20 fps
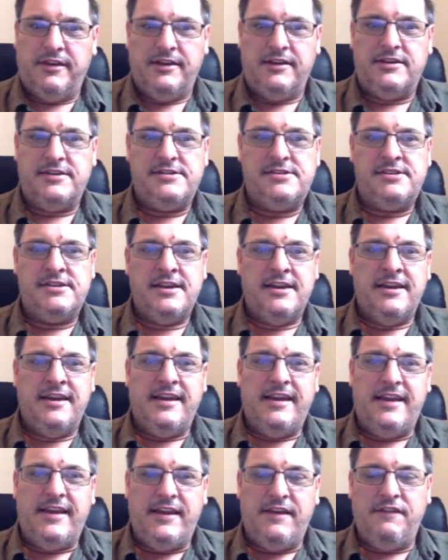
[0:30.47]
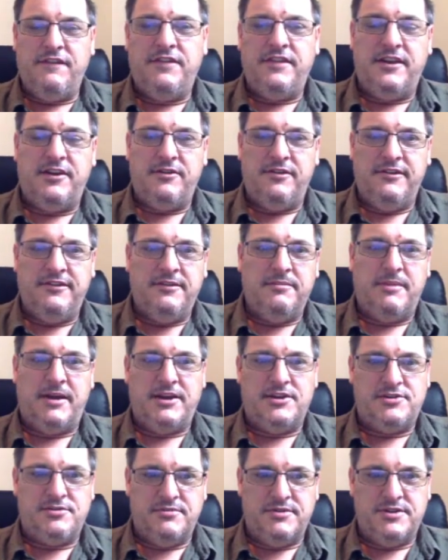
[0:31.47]
thing is if there is a
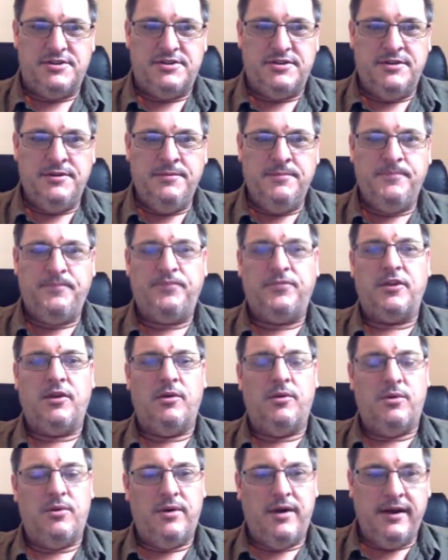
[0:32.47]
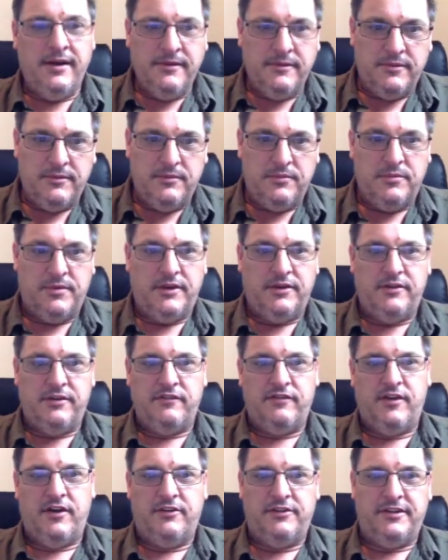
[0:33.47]
major issue or when you're
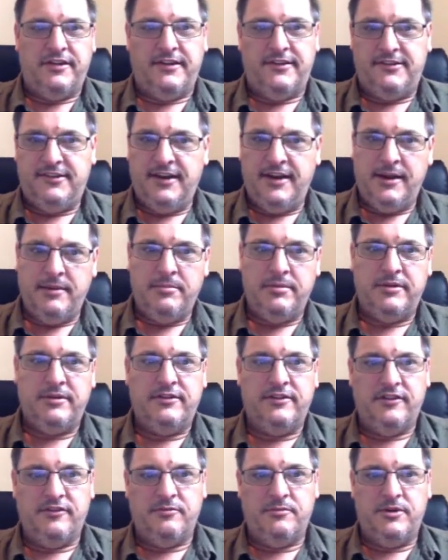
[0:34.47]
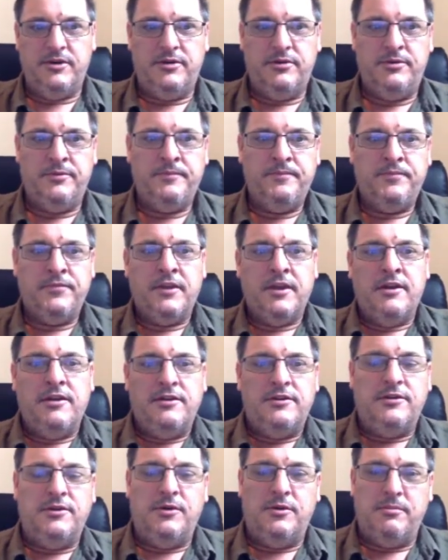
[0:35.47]
involved in the setup of Moodle,
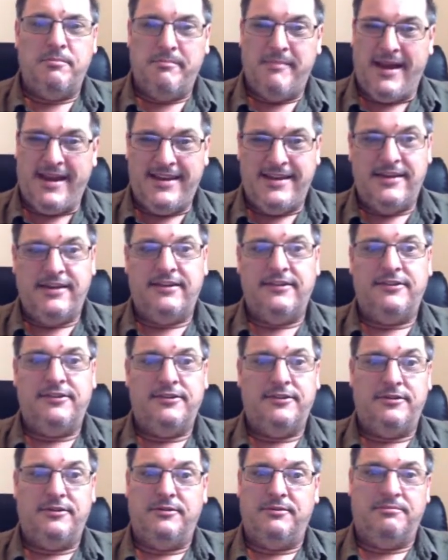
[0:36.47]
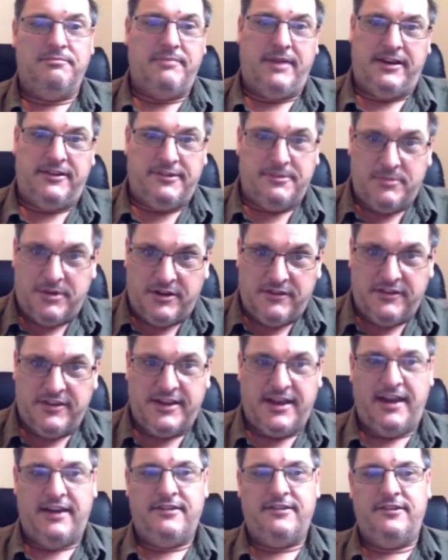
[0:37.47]
you may need to make some
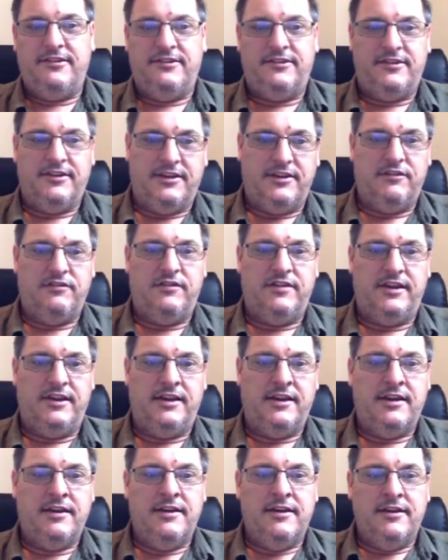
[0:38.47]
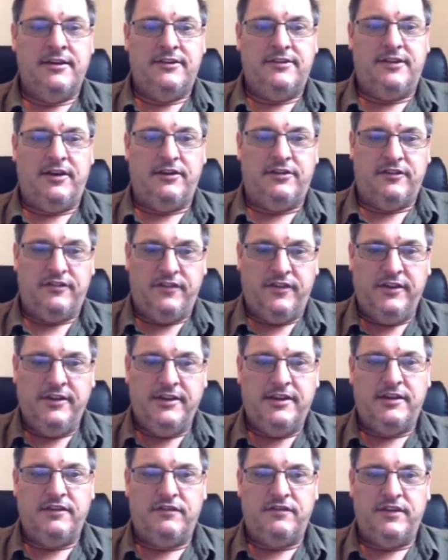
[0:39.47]
modifications to config. So to find
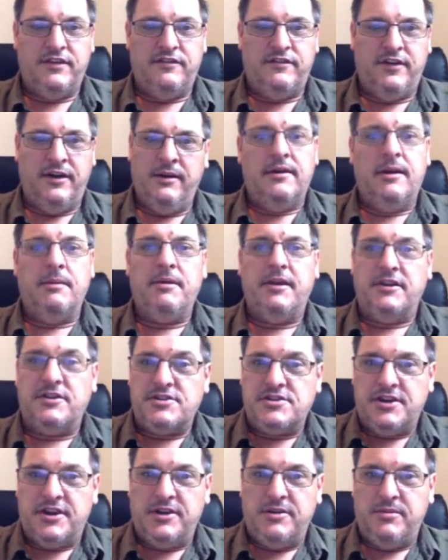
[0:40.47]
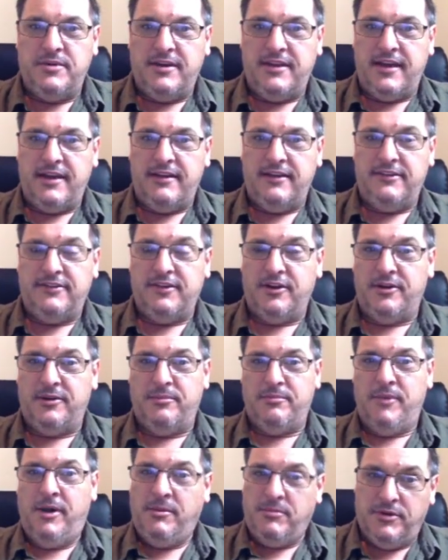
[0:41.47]
the config file, I'm going to show you where that is on
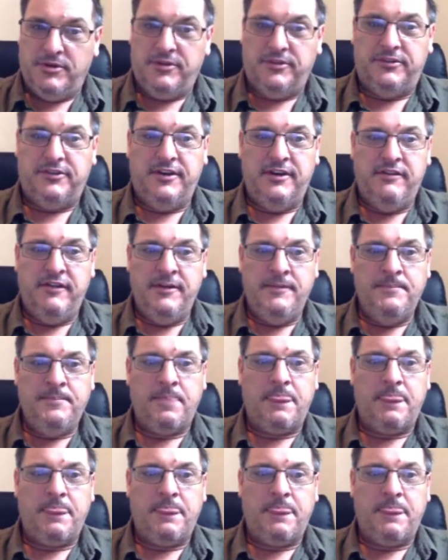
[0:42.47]
my Moodle server,